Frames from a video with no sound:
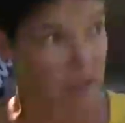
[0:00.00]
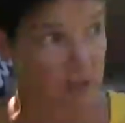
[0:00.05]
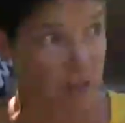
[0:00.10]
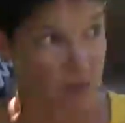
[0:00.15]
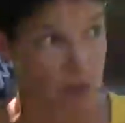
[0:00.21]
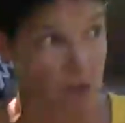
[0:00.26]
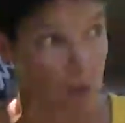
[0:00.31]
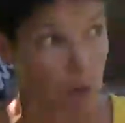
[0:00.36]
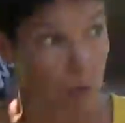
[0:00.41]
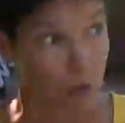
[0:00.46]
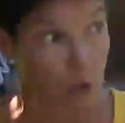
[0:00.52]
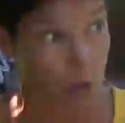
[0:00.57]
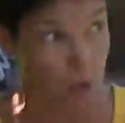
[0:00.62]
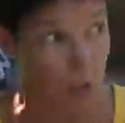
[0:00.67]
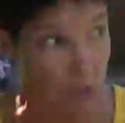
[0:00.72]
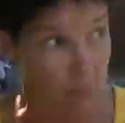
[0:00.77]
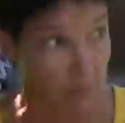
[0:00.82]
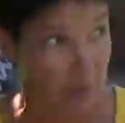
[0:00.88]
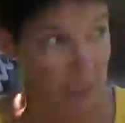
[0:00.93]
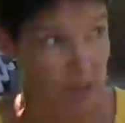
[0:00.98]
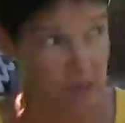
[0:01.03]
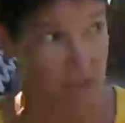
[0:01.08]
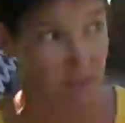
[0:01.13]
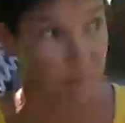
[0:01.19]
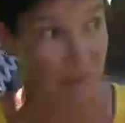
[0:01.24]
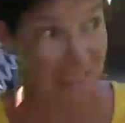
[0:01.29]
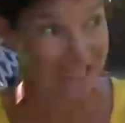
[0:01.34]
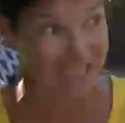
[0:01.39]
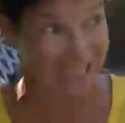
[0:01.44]
because there's no good blood
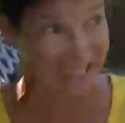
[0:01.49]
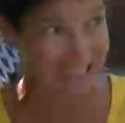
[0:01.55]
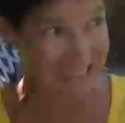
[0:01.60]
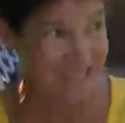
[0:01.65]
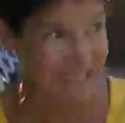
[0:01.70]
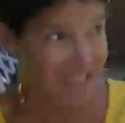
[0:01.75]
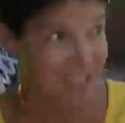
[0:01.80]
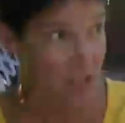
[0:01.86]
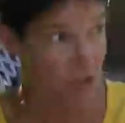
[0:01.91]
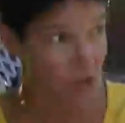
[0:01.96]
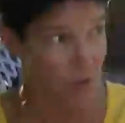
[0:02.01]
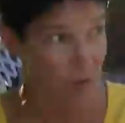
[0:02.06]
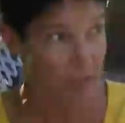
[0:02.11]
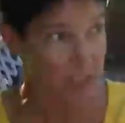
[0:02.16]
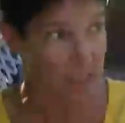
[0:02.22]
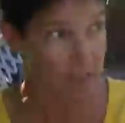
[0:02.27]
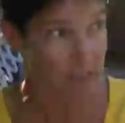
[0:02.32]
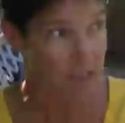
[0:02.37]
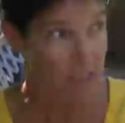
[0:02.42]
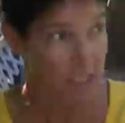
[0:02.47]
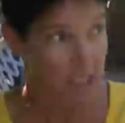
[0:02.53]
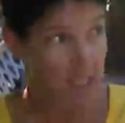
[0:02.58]
supply in the joint.